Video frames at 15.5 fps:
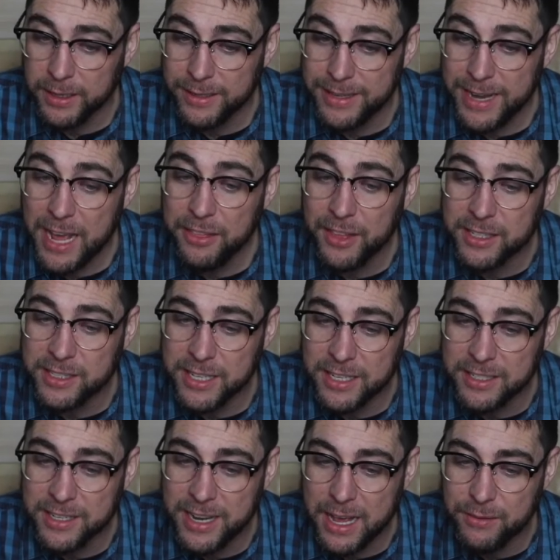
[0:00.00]
Nathan
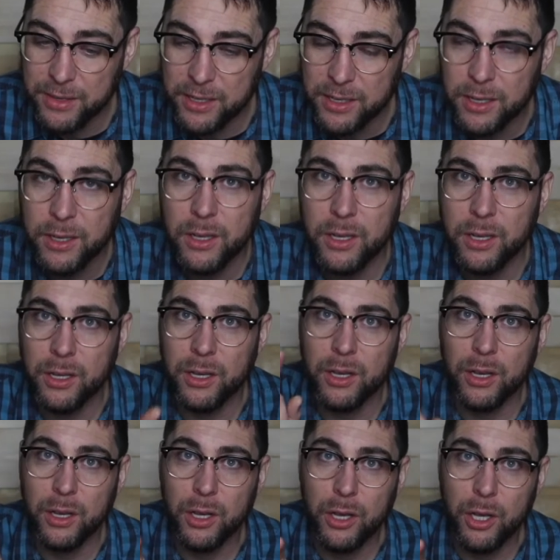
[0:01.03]
said to David,
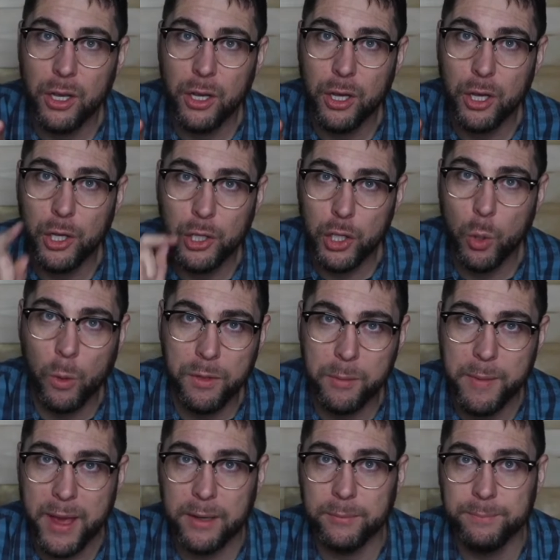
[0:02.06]
you are the
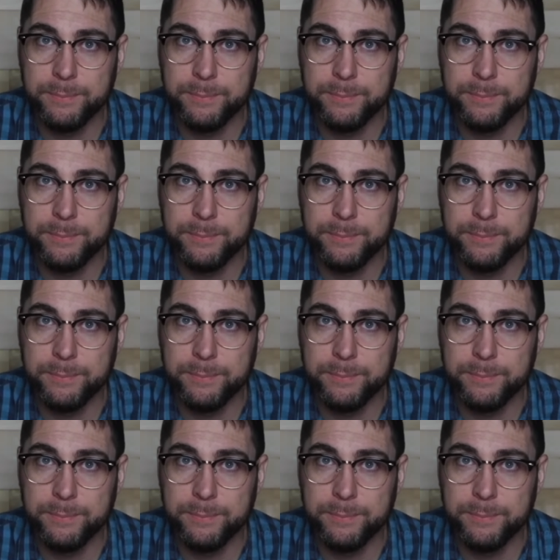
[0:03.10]
man.